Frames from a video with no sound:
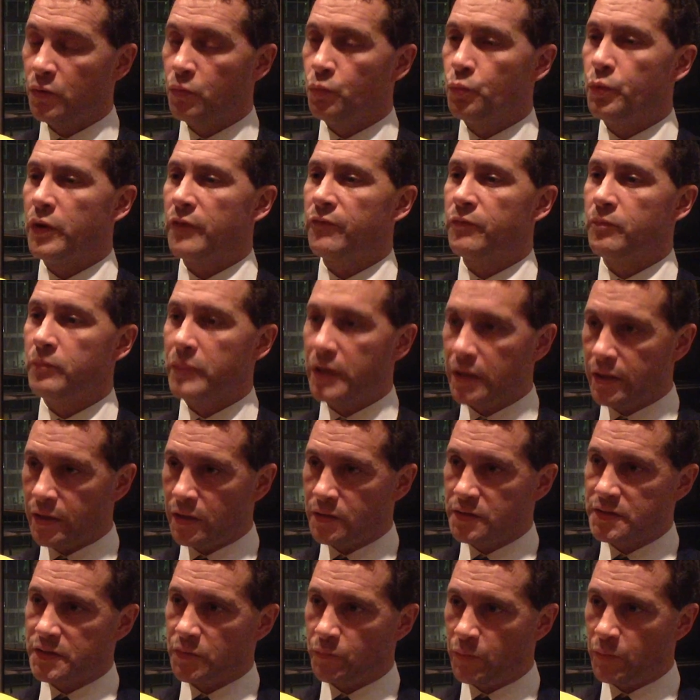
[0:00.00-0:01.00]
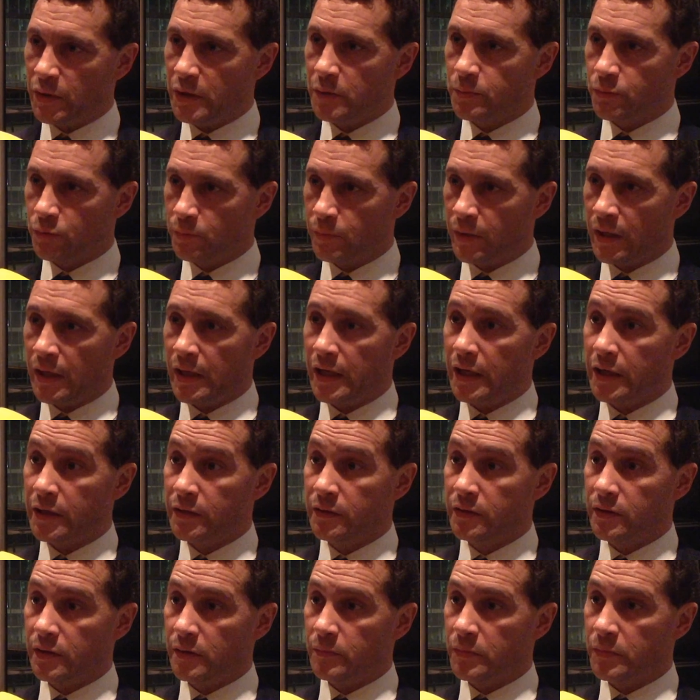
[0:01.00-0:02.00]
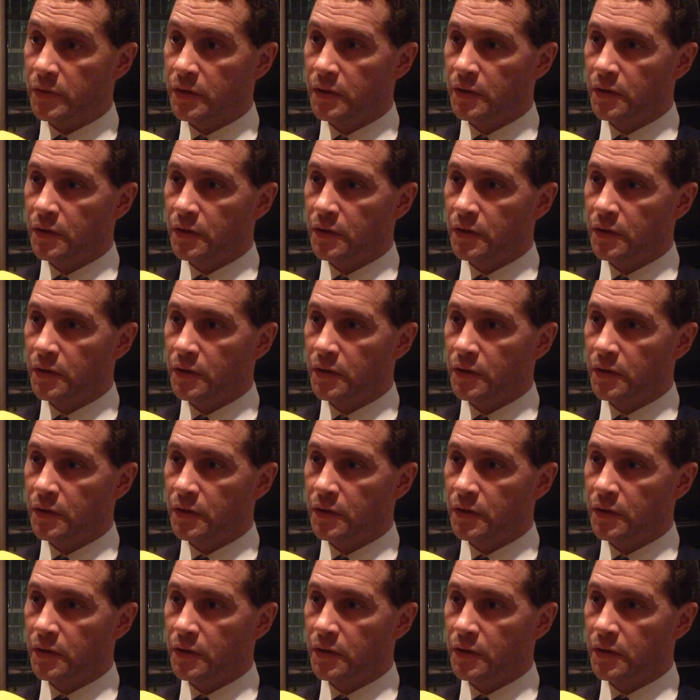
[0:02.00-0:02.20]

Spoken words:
with millions of people behind them,